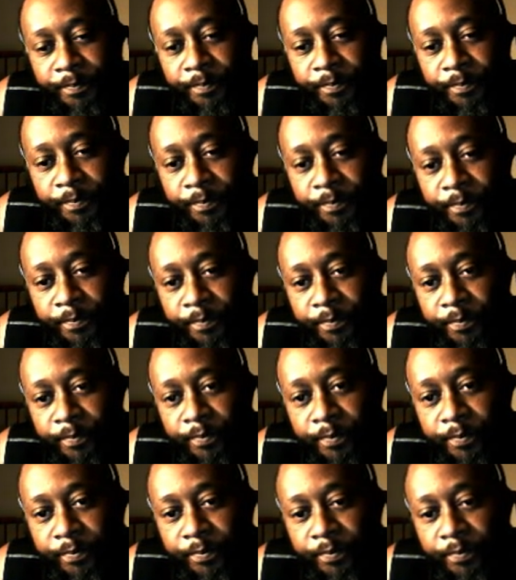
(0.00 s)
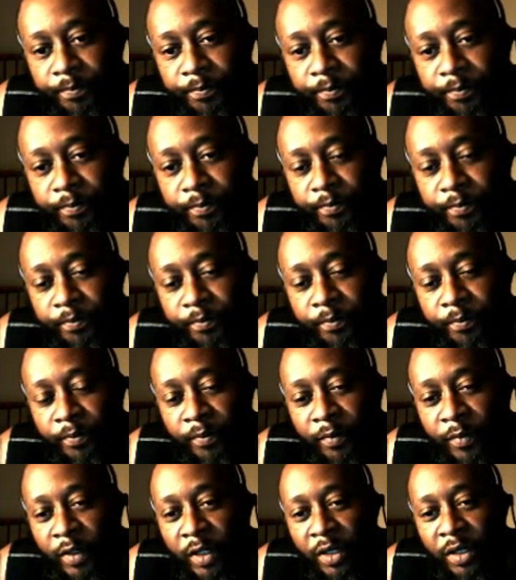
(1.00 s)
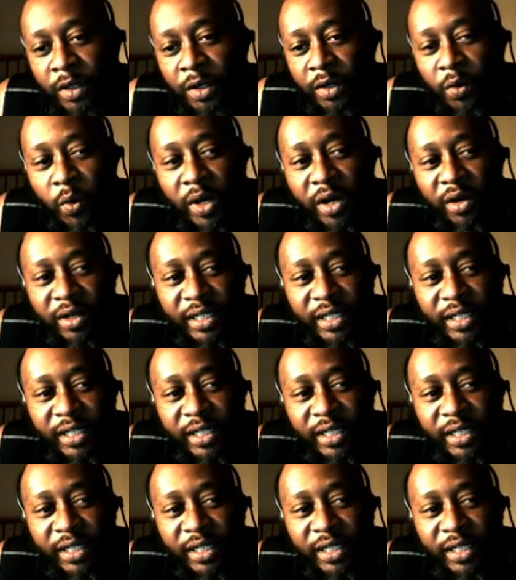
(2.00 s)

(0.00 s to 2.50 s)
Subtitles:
To tell you the truth, I'm not really sure. All I know is